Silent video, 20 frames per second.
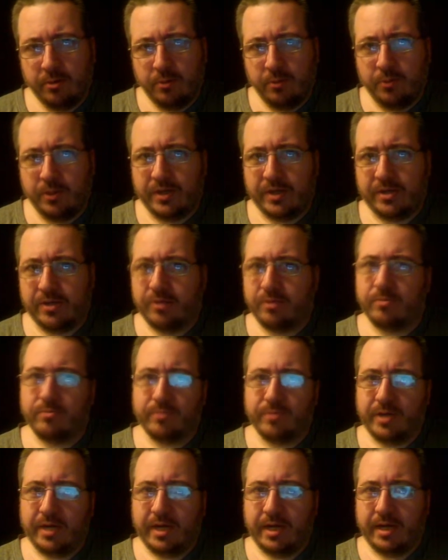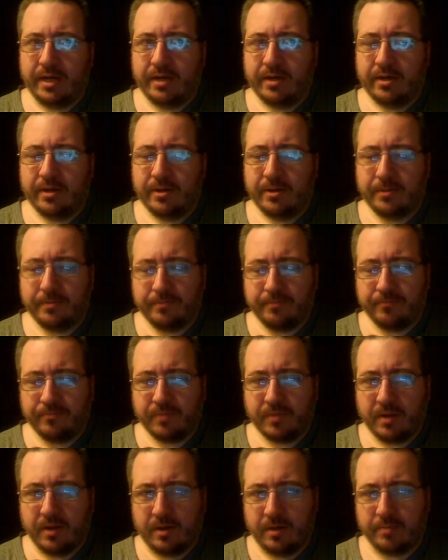We don't need
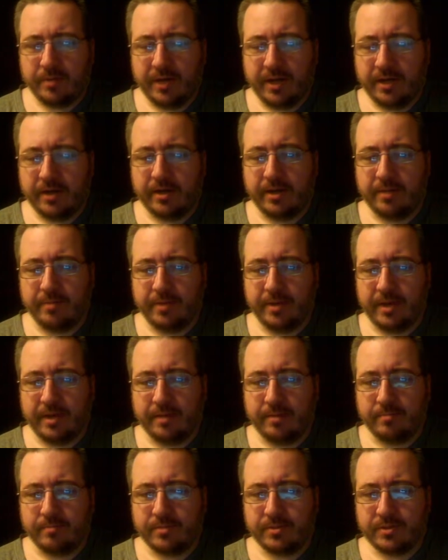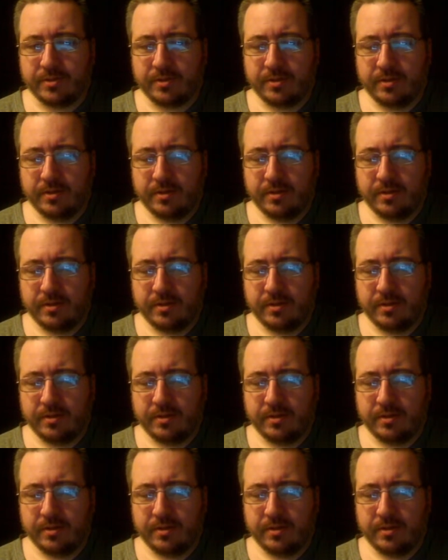our peanut M&M's